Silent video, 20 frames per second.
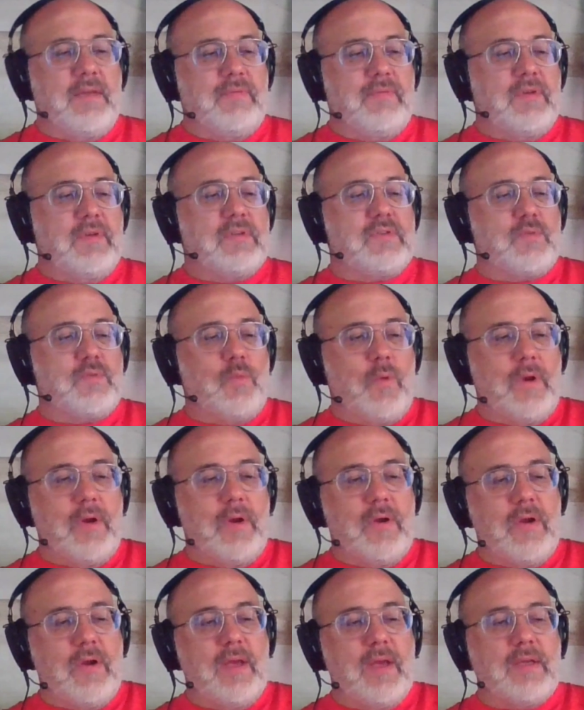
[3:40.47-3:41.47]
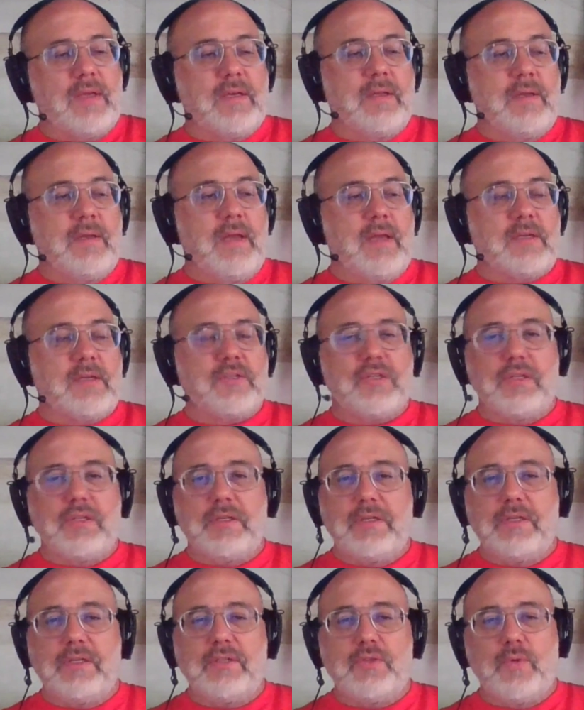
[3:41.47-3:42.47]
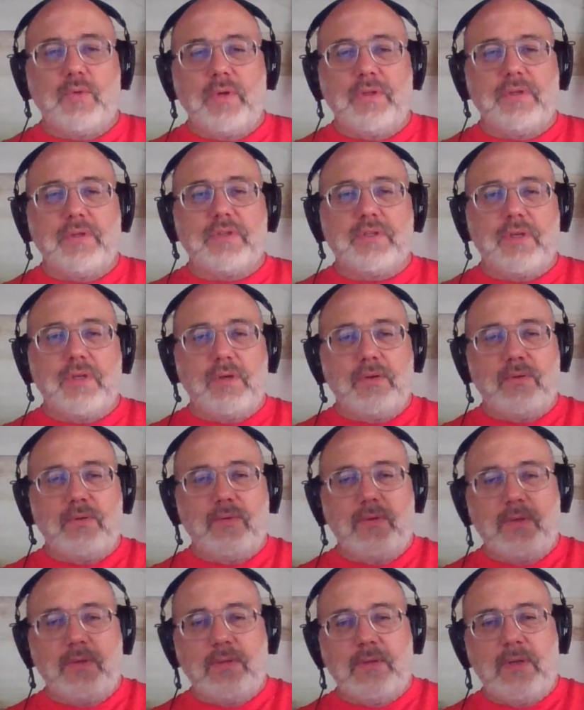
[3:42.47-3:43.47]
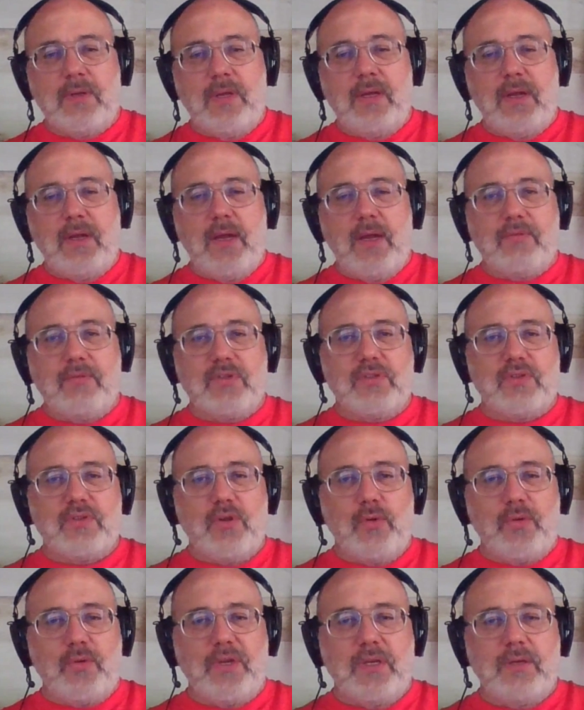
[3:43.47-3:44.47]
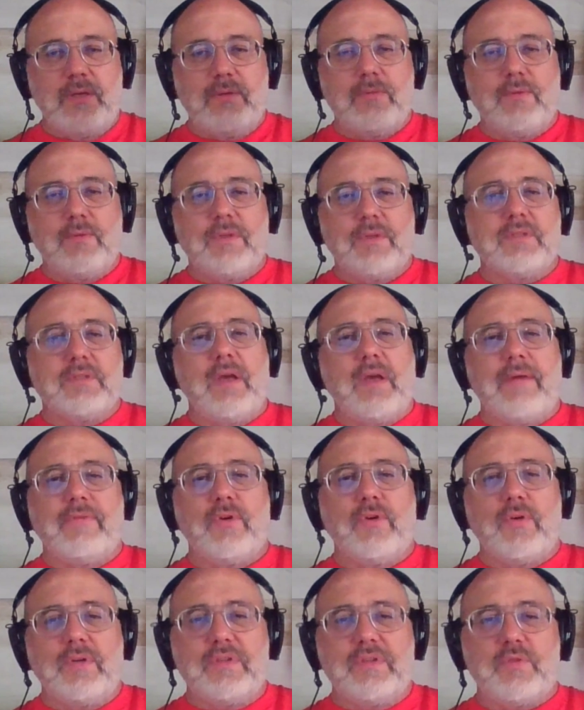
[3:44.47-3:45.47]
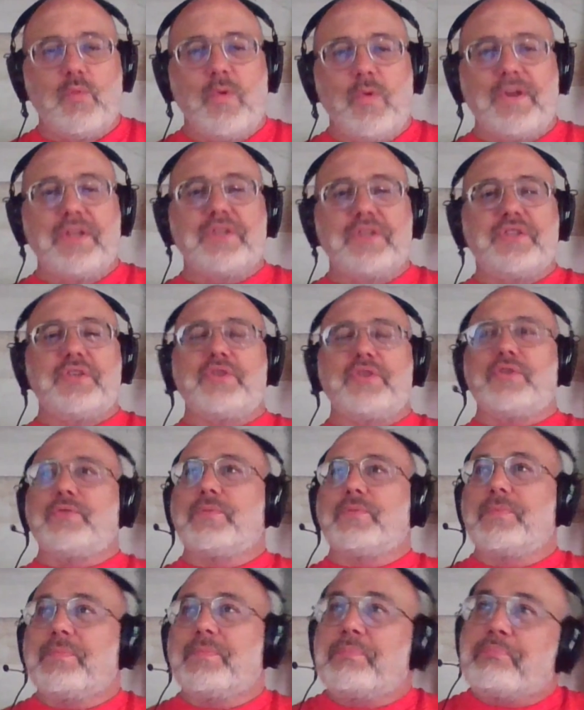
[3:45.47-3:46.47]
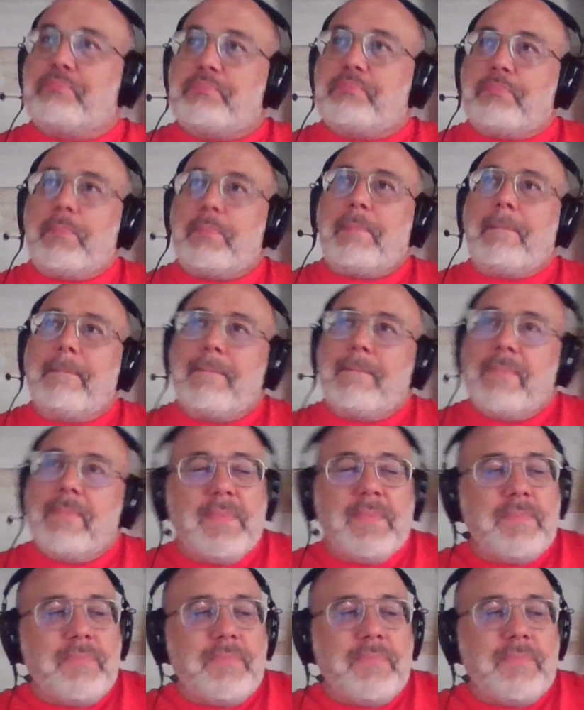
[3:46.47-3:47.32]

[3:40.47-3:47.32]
It's where I can actually join the show and have a stogie. Nice. Which I've always wanted to do. Sweet.